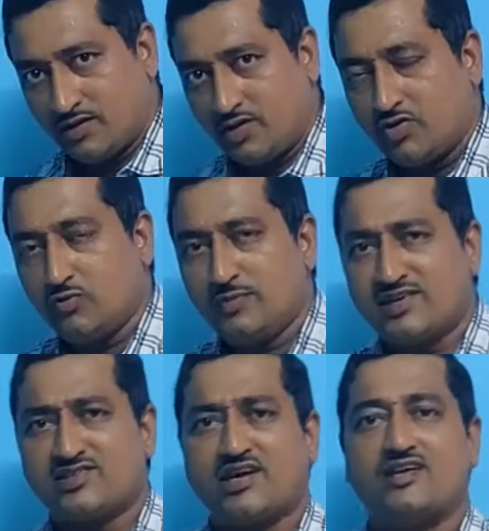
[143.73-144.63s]
you make
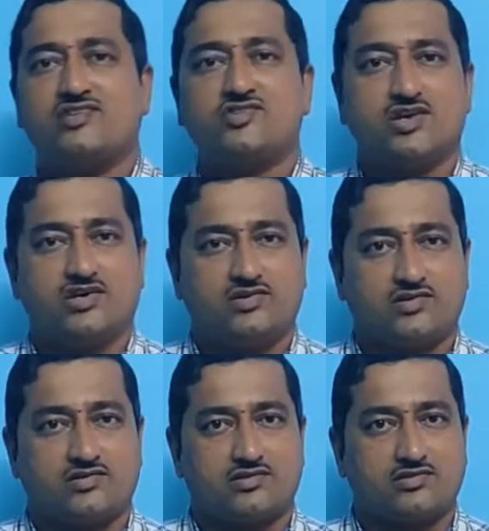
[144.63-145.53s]
certain
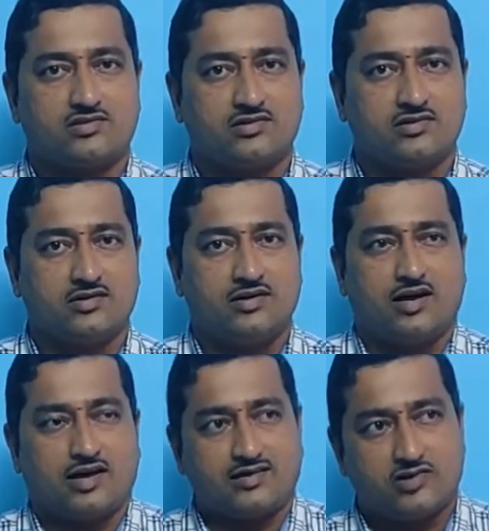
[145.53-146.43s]
changes
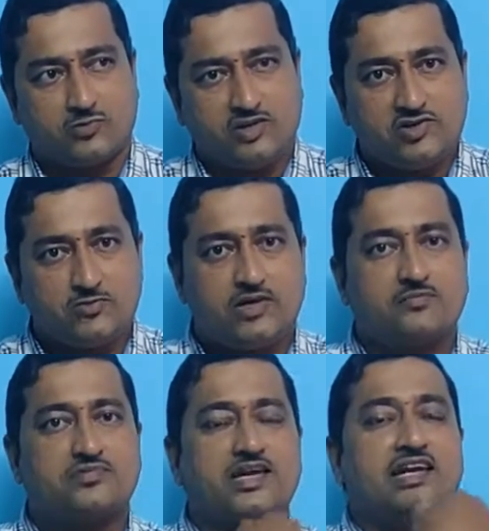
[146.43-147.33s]
and the speech
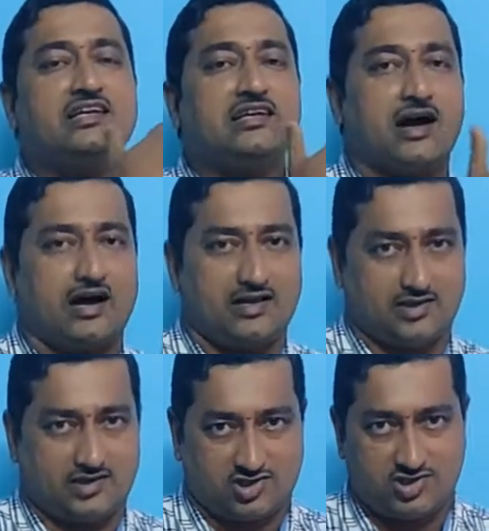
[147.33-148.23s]
becomes
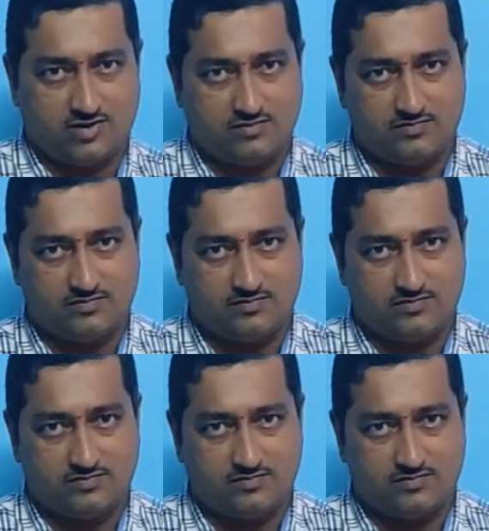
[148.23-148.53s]
indirect.